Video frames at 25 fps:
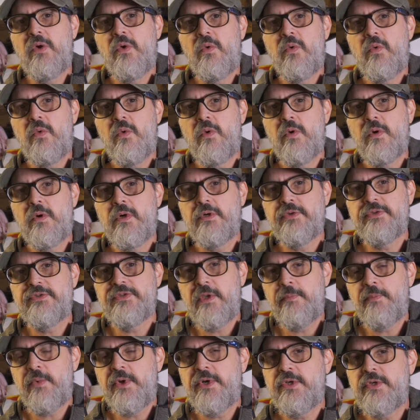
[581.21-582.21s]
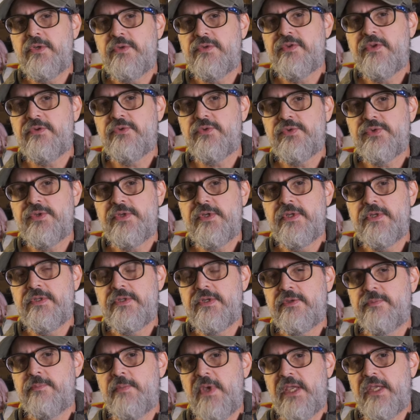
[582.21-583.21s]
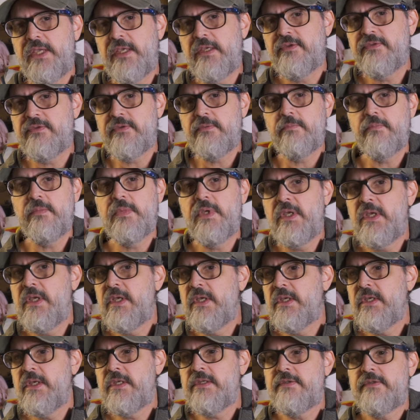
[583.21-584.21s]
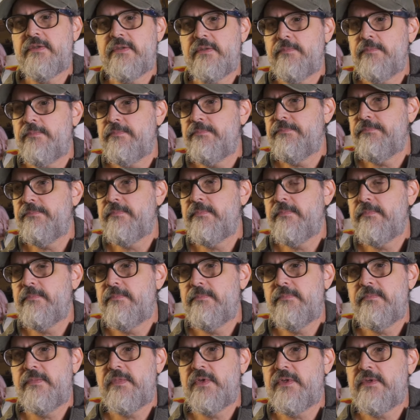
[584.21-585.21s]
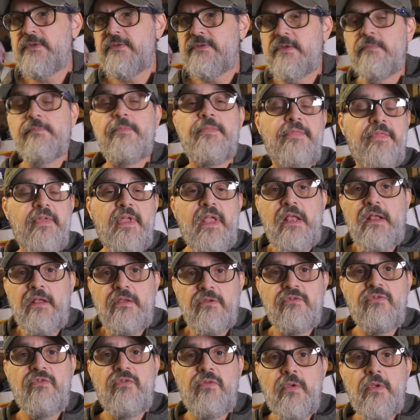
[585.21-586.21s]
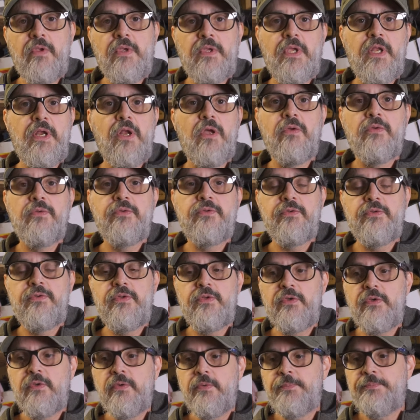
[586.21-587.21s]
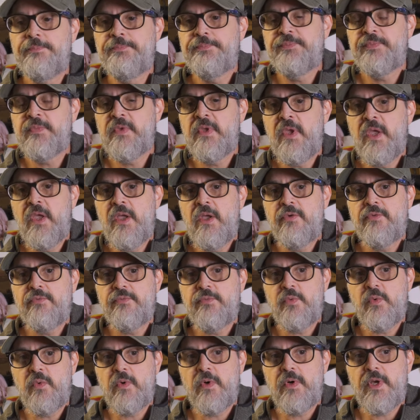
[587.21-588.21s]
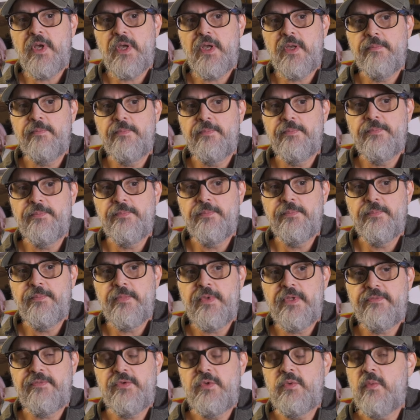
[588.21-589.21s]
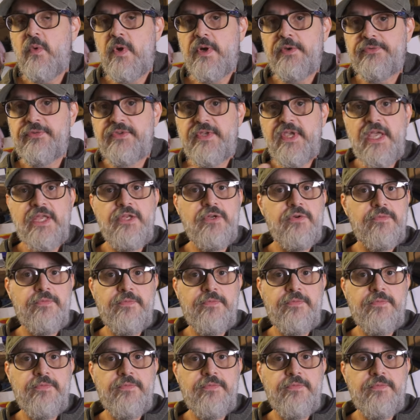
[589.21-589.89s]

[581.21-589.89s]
or someone who's interested in just making some things, you know, to do. For if you want to scan your